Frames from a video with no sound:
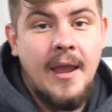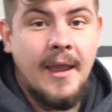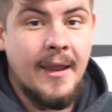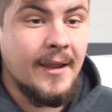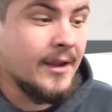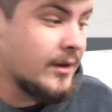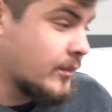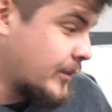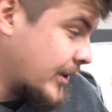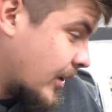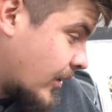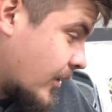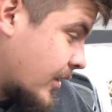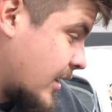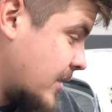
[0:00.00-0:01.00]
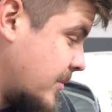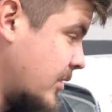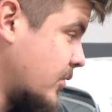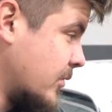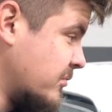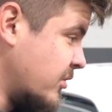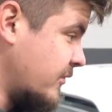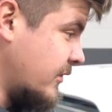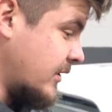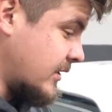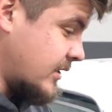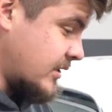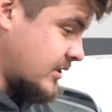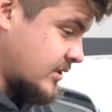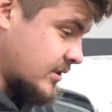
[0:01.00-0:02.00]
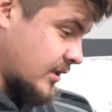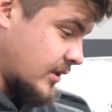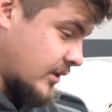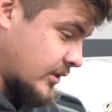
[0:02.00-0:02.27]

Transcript: And we are gonna be removing these